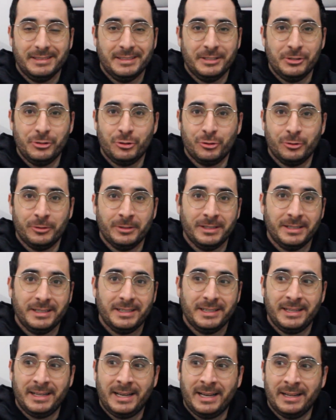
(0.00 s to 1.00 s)
enjoy
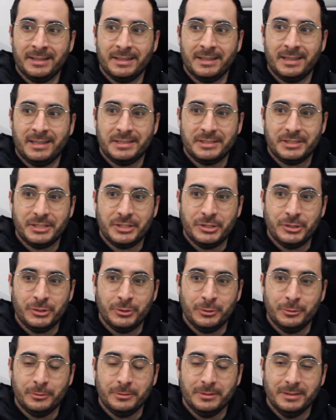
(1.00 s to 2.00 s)
and hadn't gotten to
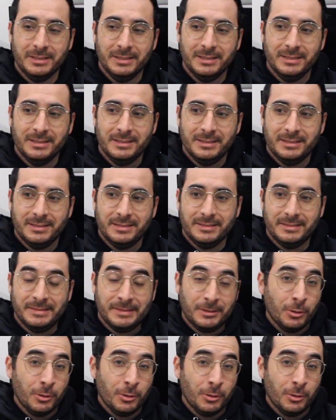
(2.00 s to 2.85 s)
do in a